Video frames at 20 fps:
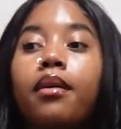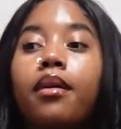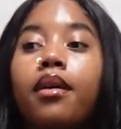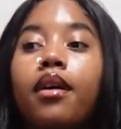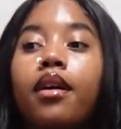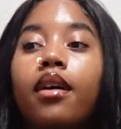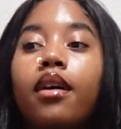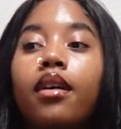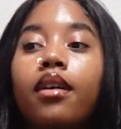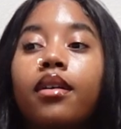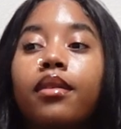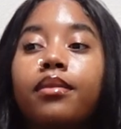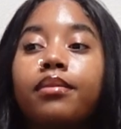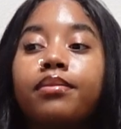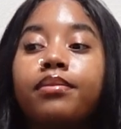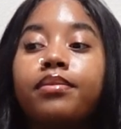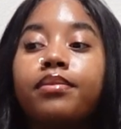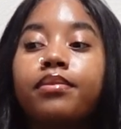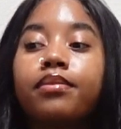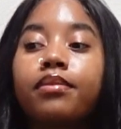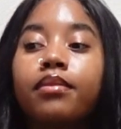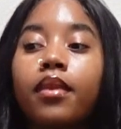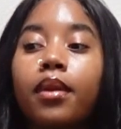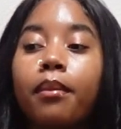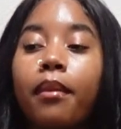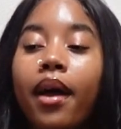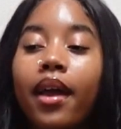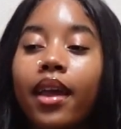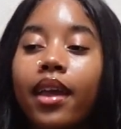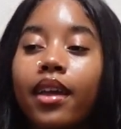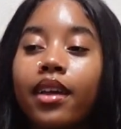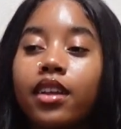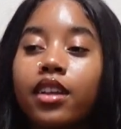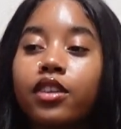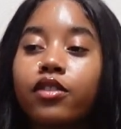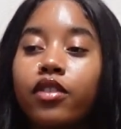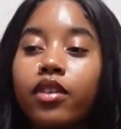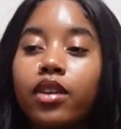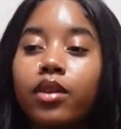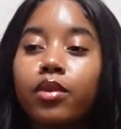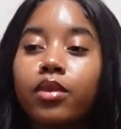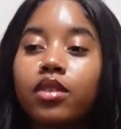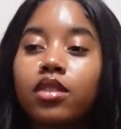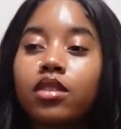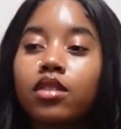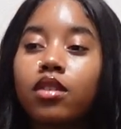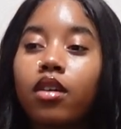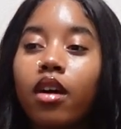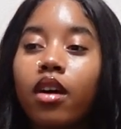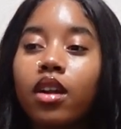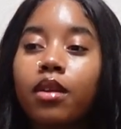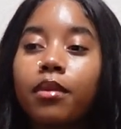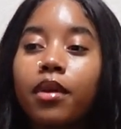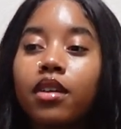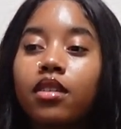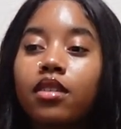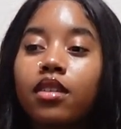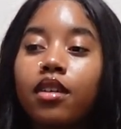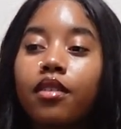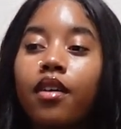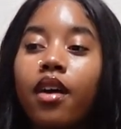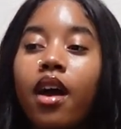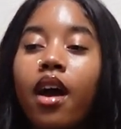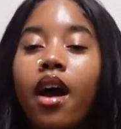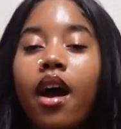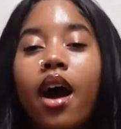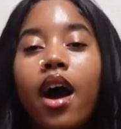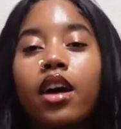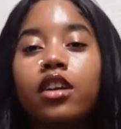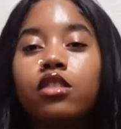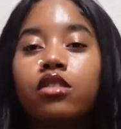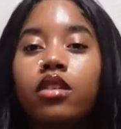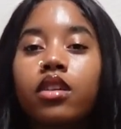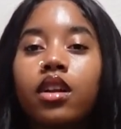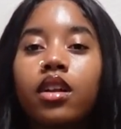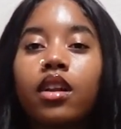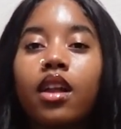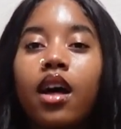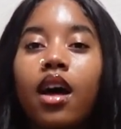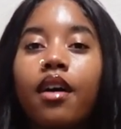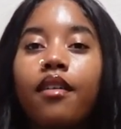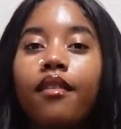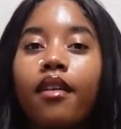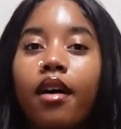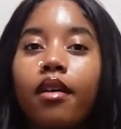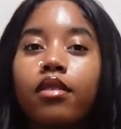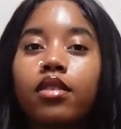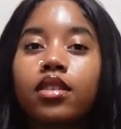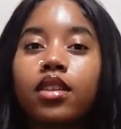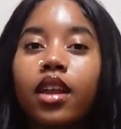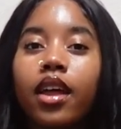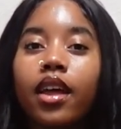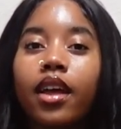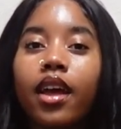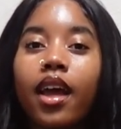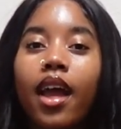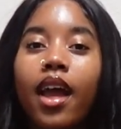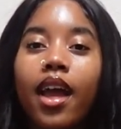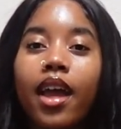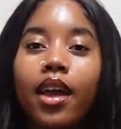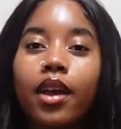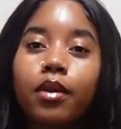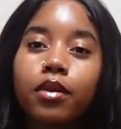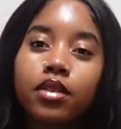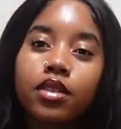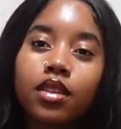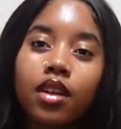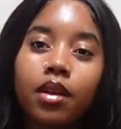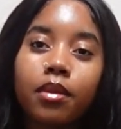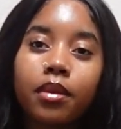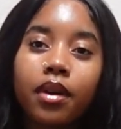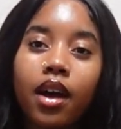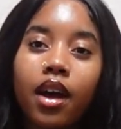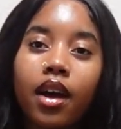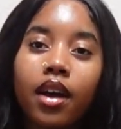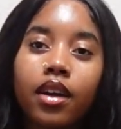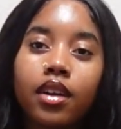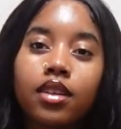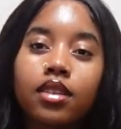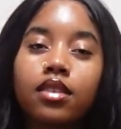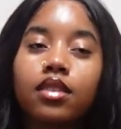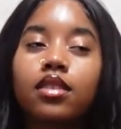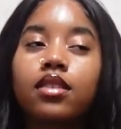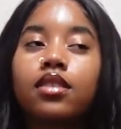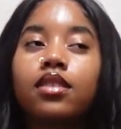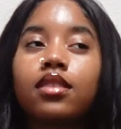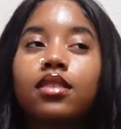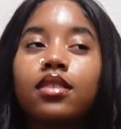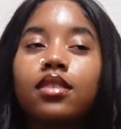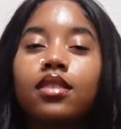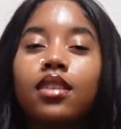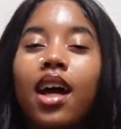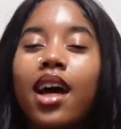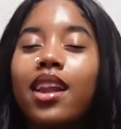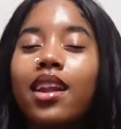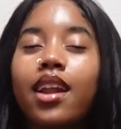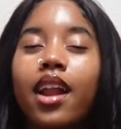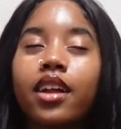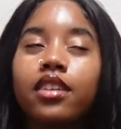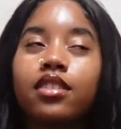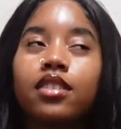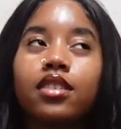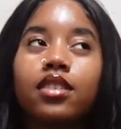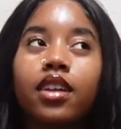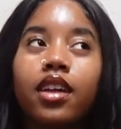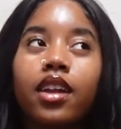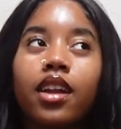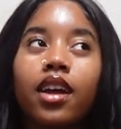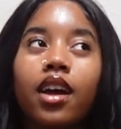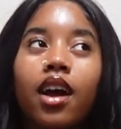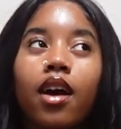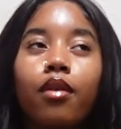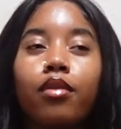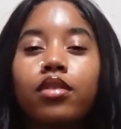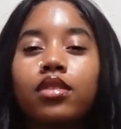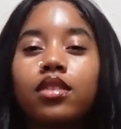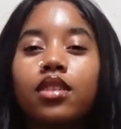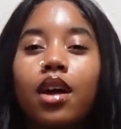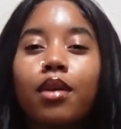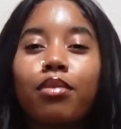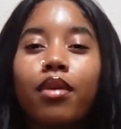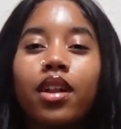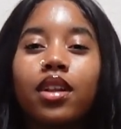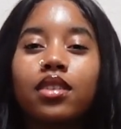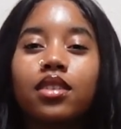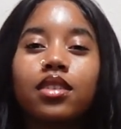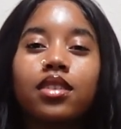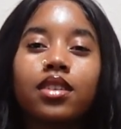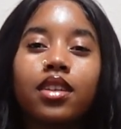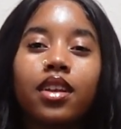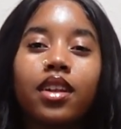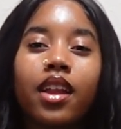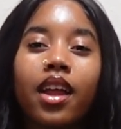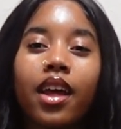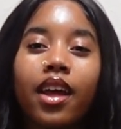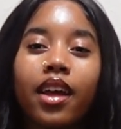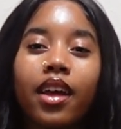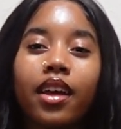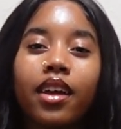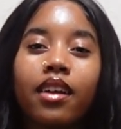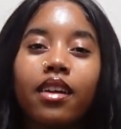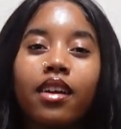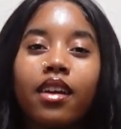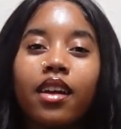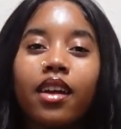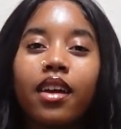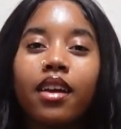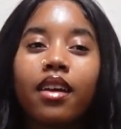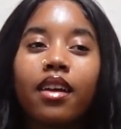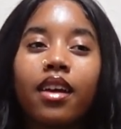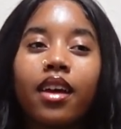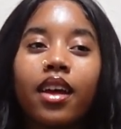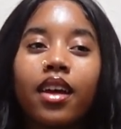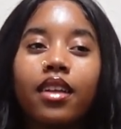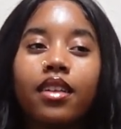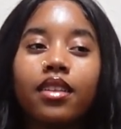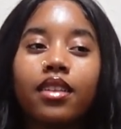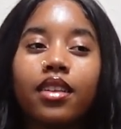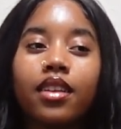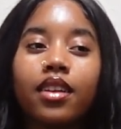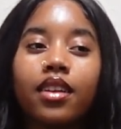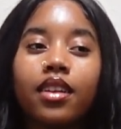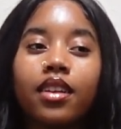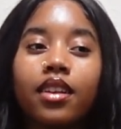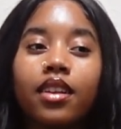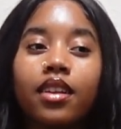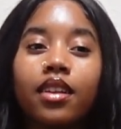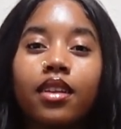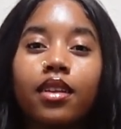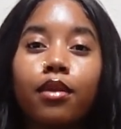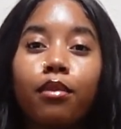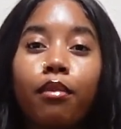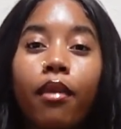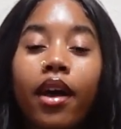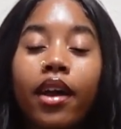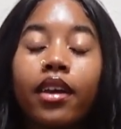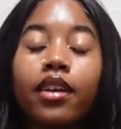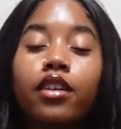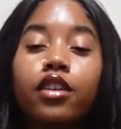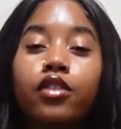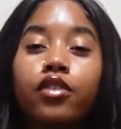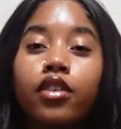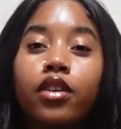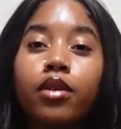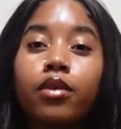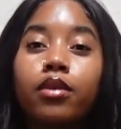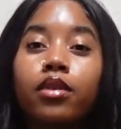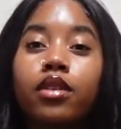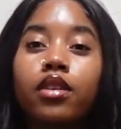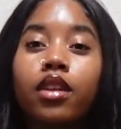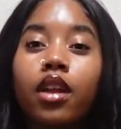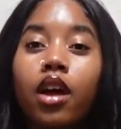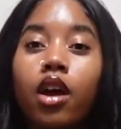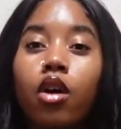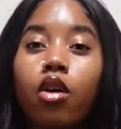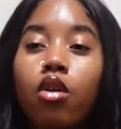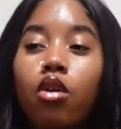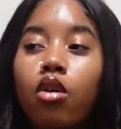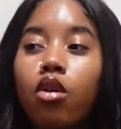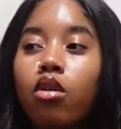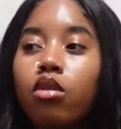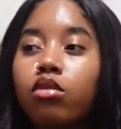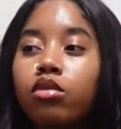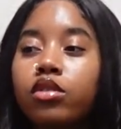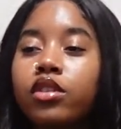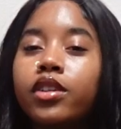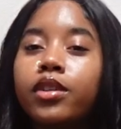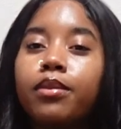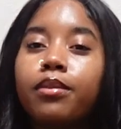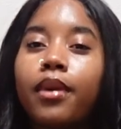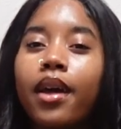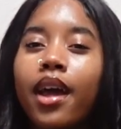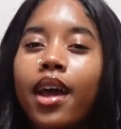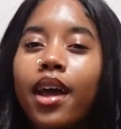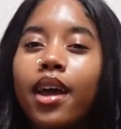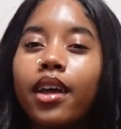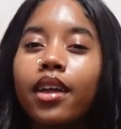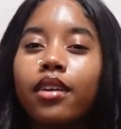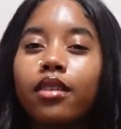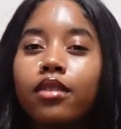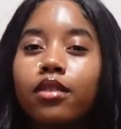Mikey and his friend were just talking about stuff. I joined the live. I was like, hey, what's up, guys? I didn't actually say that. I probably just said hey, and then Mikey's friend was like, oh, she bad.